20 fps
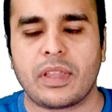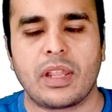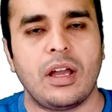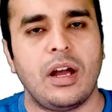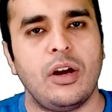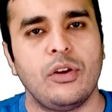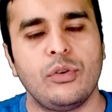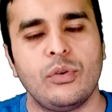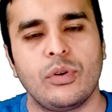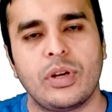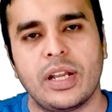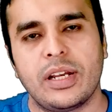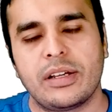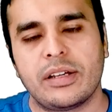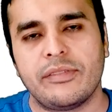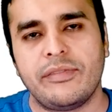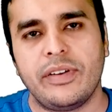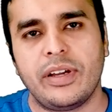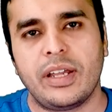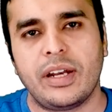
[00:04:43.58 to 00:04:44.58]
How you can
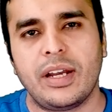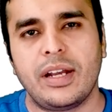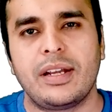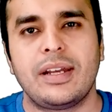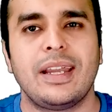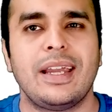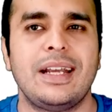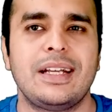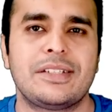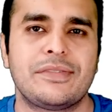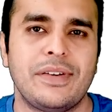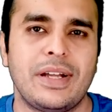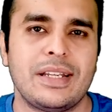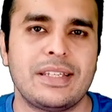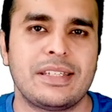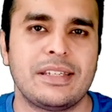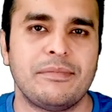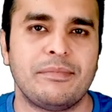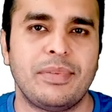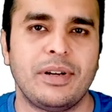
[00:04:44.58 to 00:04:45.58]
configure it? It's very
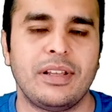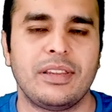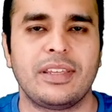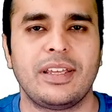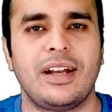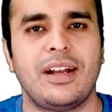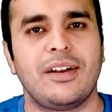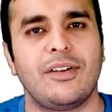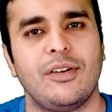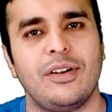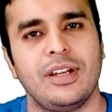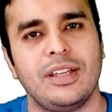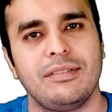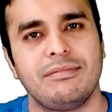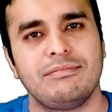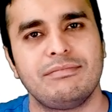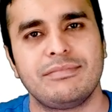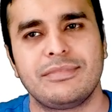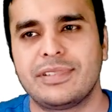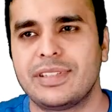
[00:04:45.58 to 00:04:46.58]
simple. There are
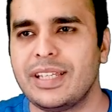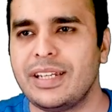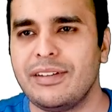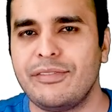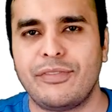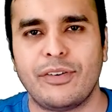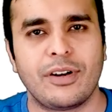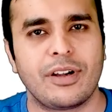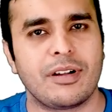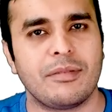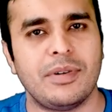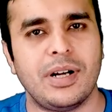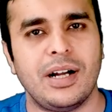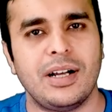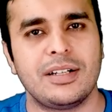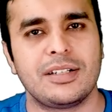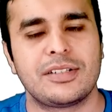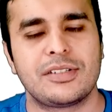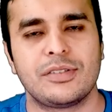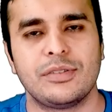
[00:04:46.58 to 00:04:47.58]
only 3-4
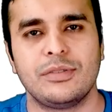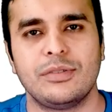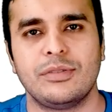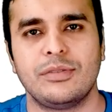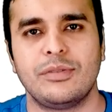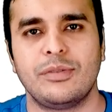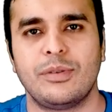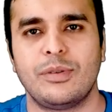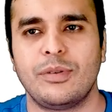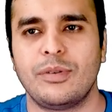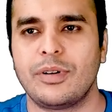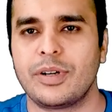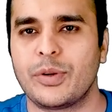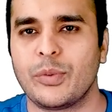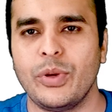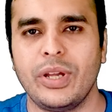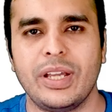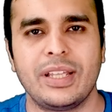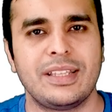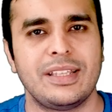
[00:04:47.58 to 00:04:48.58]
commands to
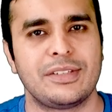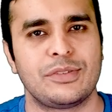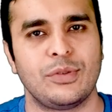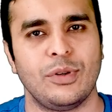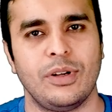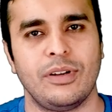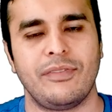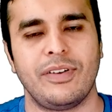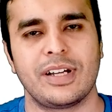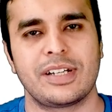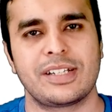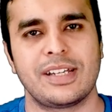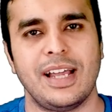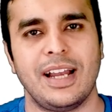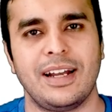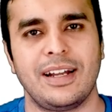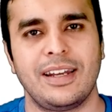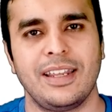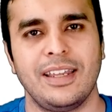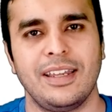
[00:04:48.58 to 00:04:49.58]
tweak this whole
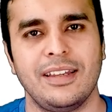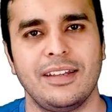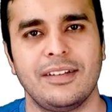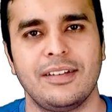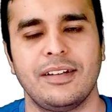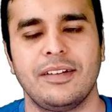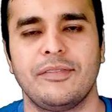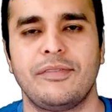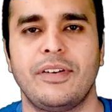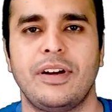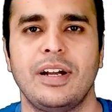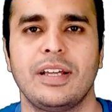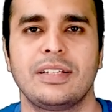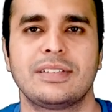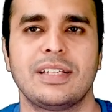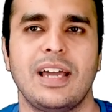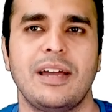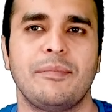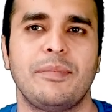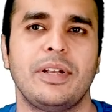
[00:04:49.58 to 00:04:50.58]
functionality. For
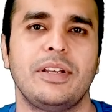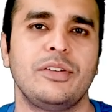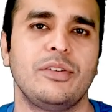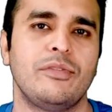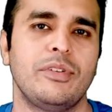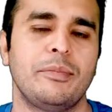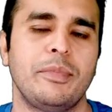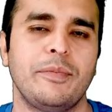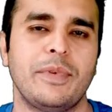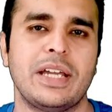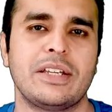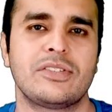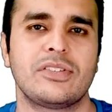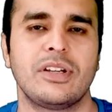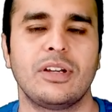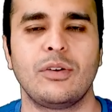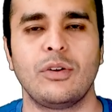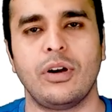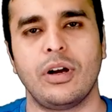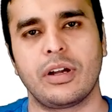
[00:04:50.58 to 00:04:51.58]
example, you will be
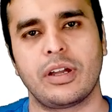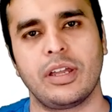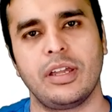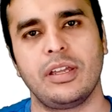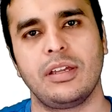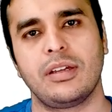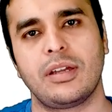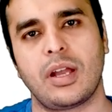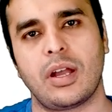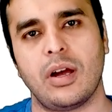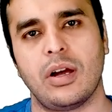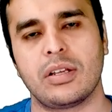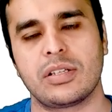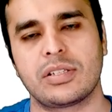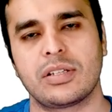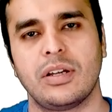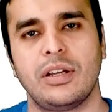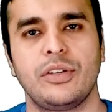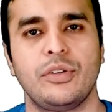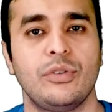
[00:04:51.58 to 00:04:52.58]
mentioning logging
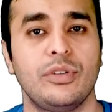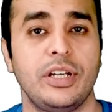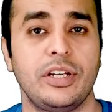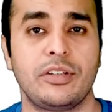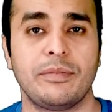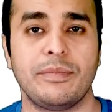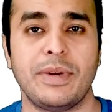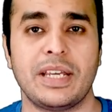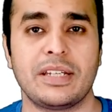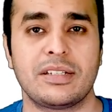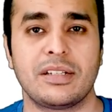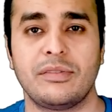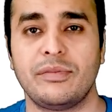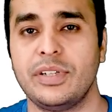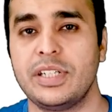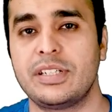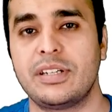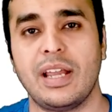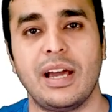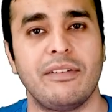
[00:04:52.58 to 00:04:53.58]
console. You need to mention
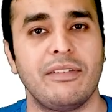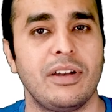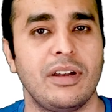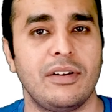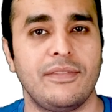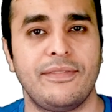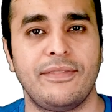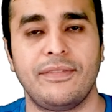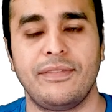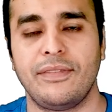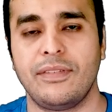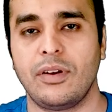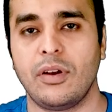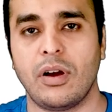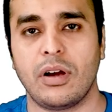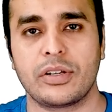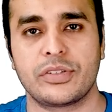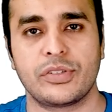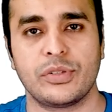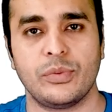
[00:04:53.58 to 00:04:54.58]
which level of
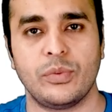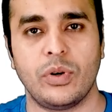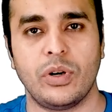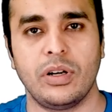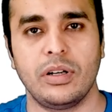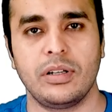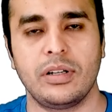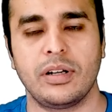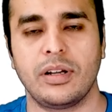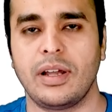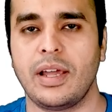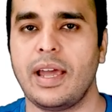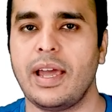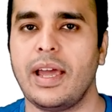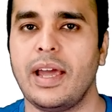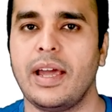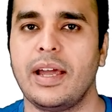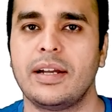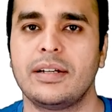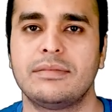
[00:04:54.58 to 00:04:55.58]
logs you want,
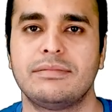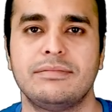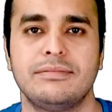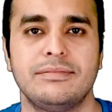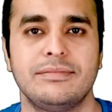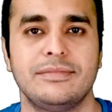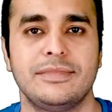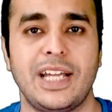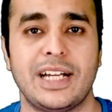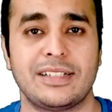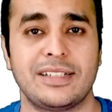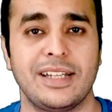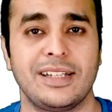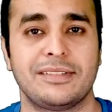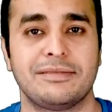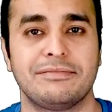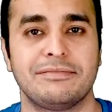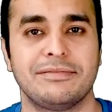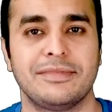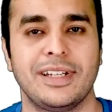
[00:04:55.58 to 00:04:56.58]
and that's
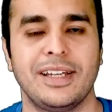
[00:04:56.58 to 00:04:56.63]
it.